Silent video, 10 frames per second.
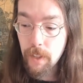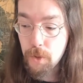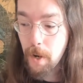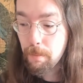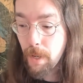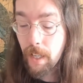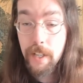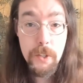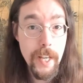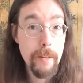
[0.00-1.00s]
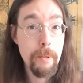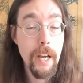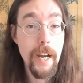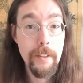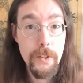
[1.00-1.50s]
Trump probably said
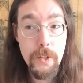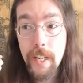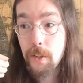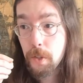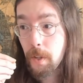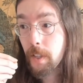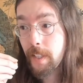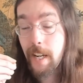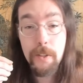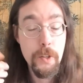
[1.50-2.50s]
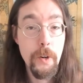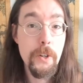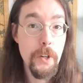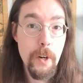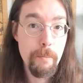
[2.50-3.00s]
behind the scenes, look, now it's
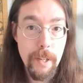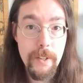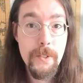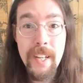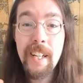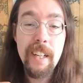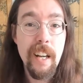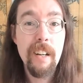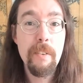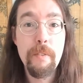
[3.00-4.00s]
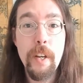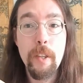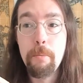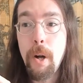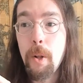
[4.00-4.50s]
your turn because, you know, we've
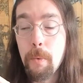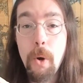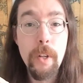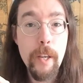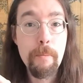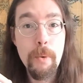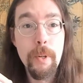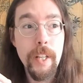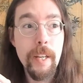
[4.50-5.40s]
got the ball rolling, but really